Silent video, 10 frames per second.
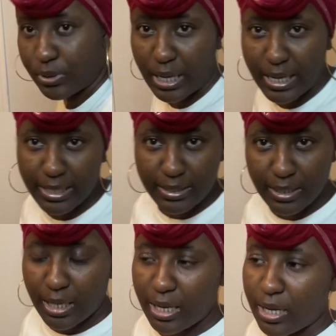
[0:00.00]
guys,
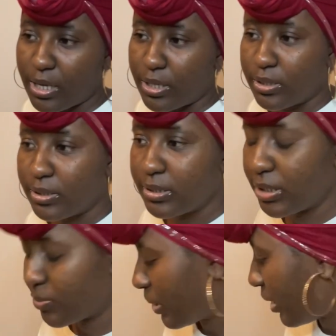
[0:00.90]

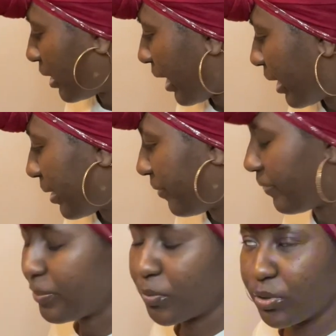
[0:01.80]
these one are like if
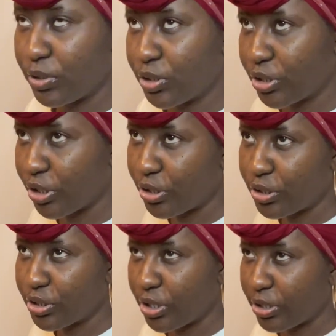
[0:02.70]
I'm going to
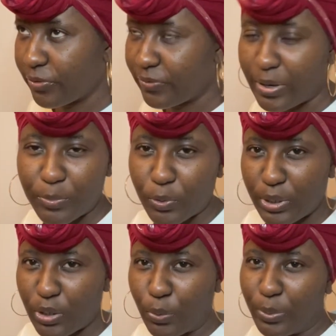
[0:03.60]
church or if I'm going
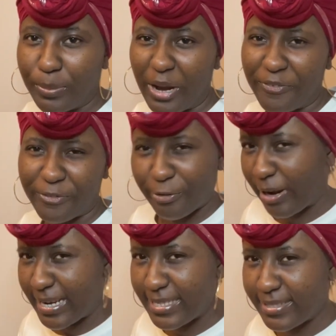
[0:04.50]
out with my
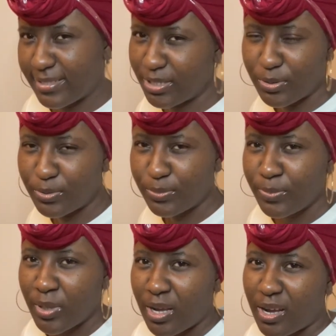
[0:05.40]
friends, you know,
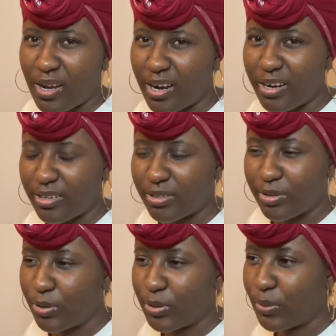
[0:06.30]
or
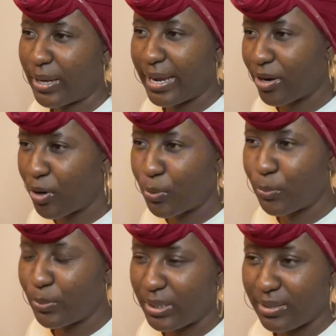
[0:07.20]
going to hang out
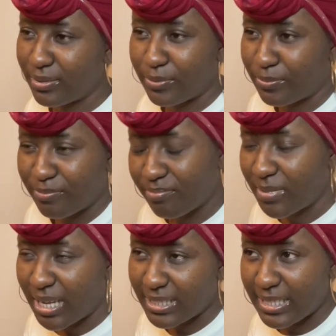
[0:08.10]
with,
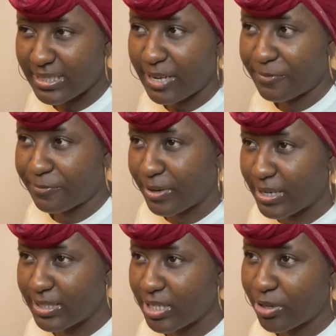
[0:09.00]
as I said,
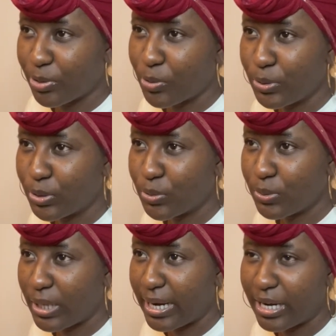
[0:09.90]
friends are going to
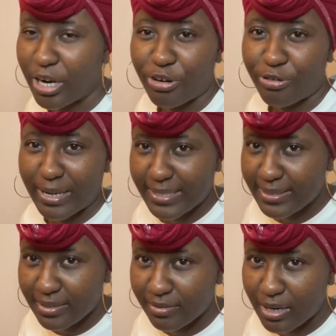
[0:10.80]
like a
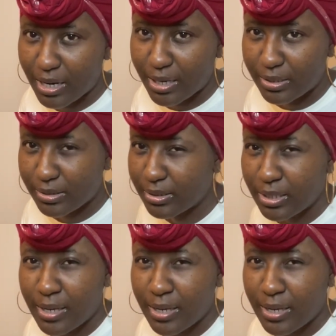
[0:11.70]
restaurant